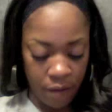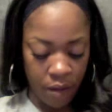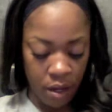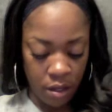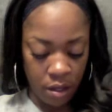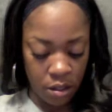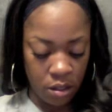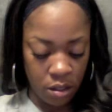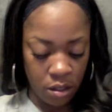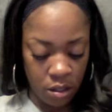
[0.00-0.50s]

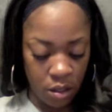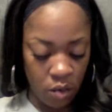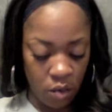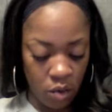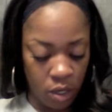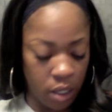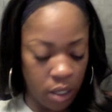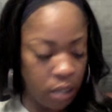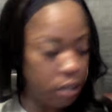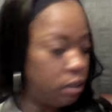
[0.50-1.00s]
inch, because I
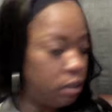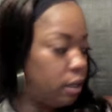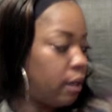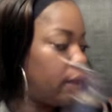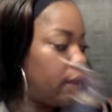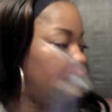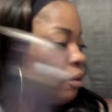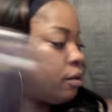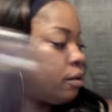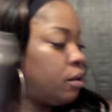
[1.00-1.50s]
want it
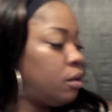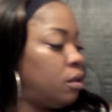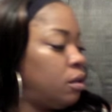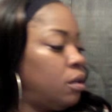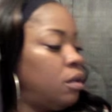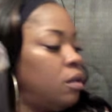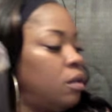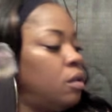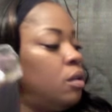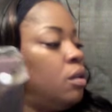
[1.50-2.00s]
layered.
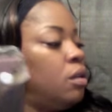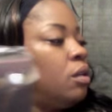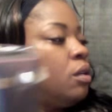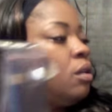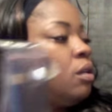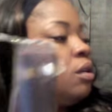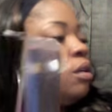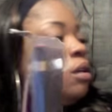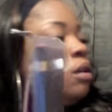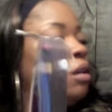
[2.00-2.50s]

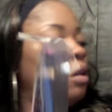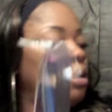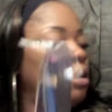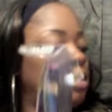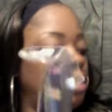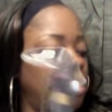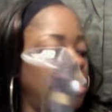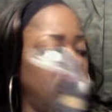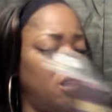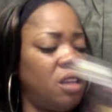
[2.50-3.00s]
And
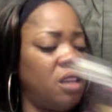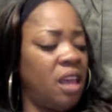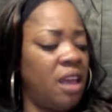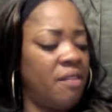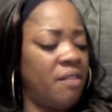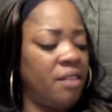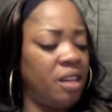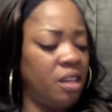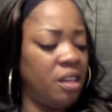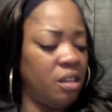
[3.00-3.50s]
she didn't
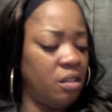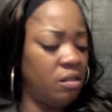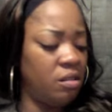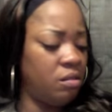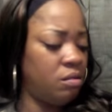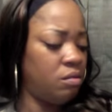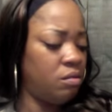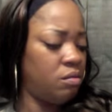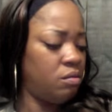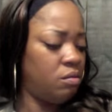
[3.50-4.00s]
have any
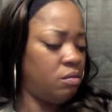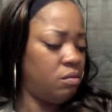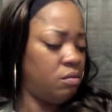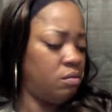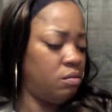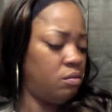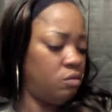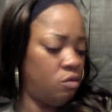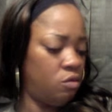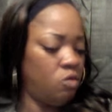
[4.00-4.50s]

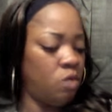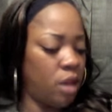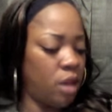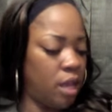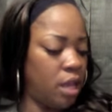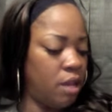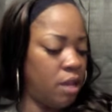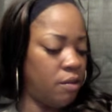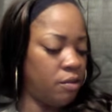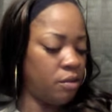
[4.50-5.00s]

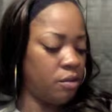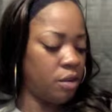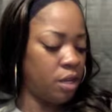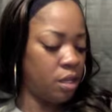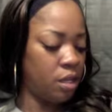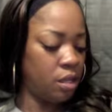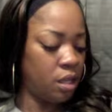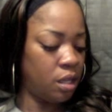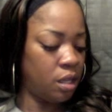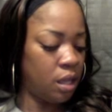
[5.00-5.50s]
waves or
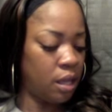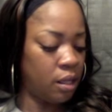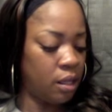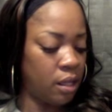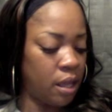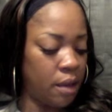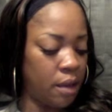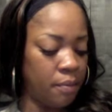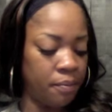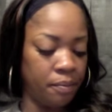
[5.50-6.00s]
anything like
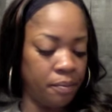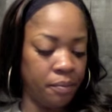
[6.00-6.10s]
that.